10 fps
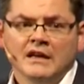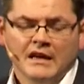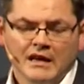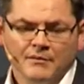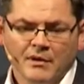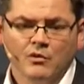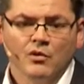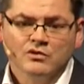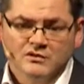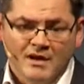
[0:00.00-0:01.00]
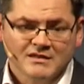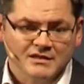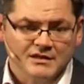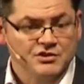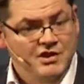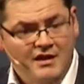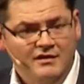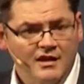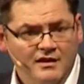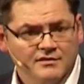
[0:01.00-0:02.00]
it will automatically check
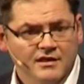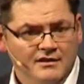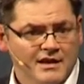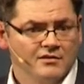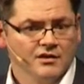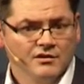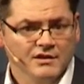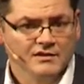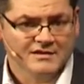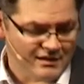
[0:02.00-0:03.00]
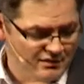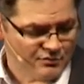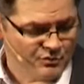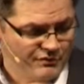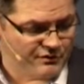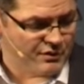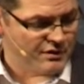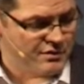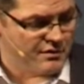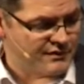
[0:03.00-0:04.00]
that download and tell them
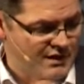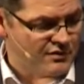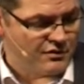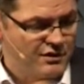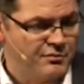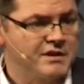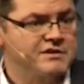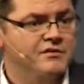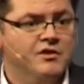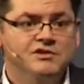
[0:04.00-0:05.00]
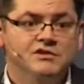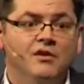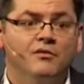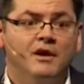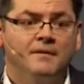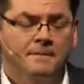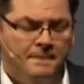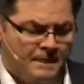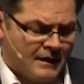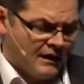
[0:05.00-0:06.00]
you have downloaded a piece of dodgy software.
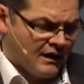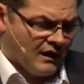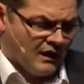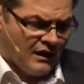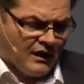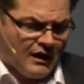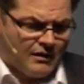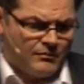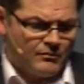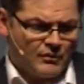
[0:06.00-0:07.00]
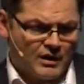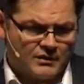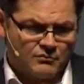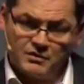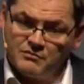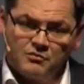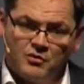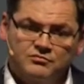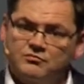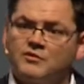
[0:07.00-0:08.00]
And it
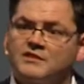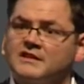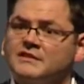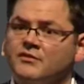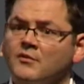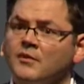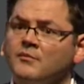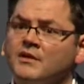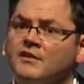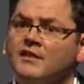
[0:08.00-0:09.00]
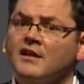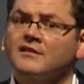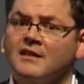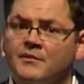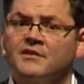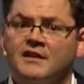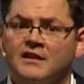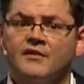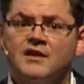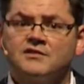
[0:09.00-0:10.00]
won't delete it from them because that's limiting
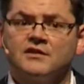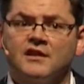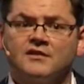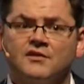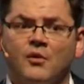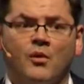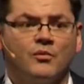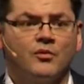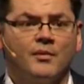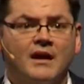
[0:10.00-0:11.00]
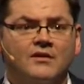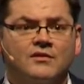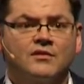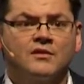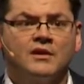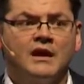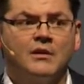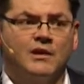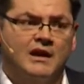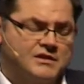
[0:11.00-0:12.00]
innovation, and that's not what we're about. It
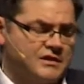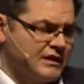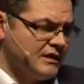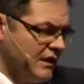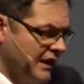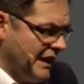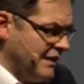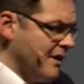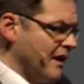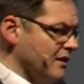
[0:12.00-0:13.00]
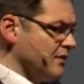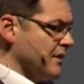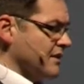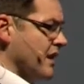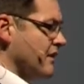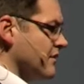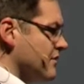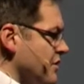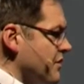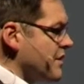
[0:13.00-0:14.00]
will actually email them in
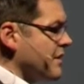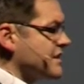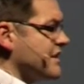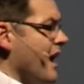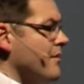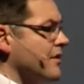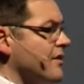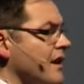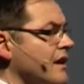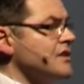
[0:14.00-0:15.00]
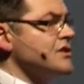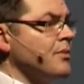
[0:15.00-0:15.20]
2 or 3 weeks' time and say, is your